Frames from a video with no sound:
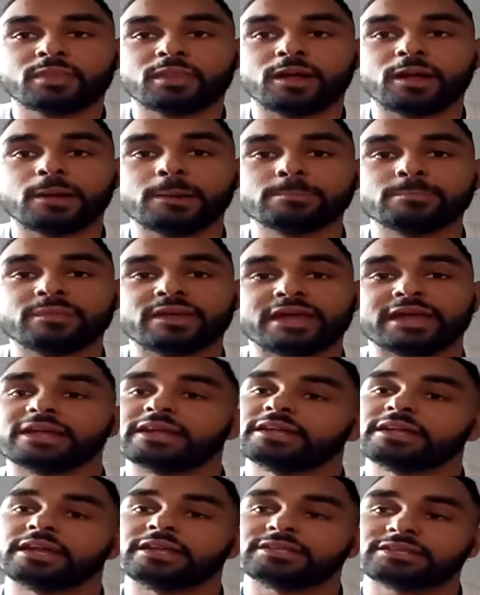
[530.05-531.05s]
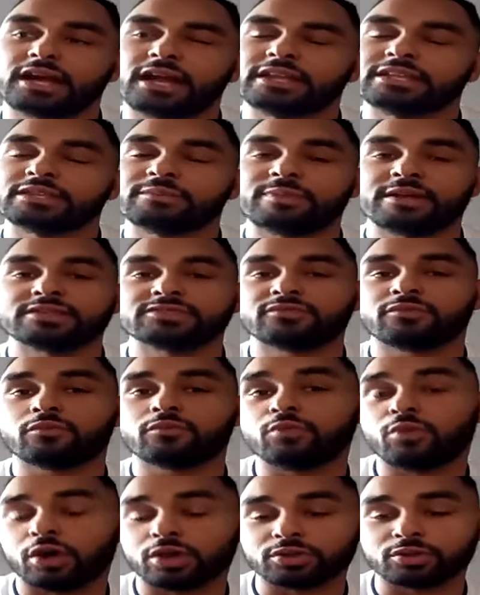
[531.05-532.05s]
It entirely depends on
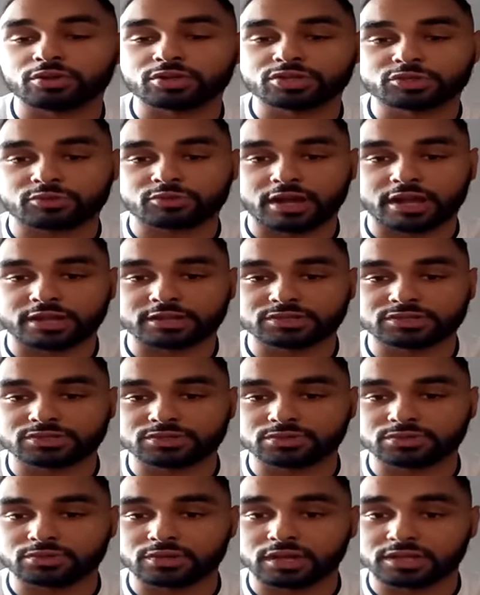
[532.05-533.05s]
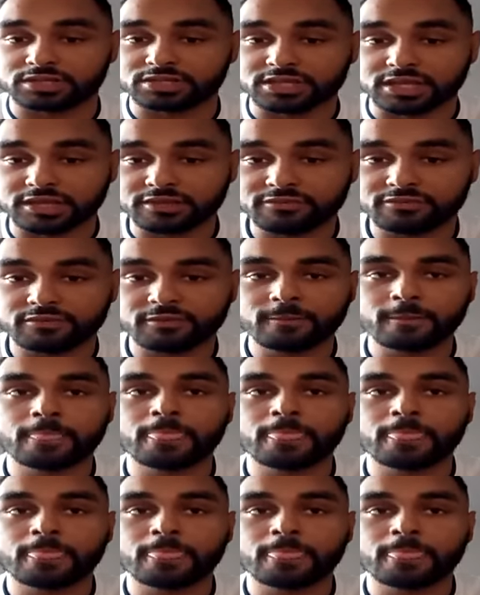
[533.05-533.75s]
what you're trying to achieve.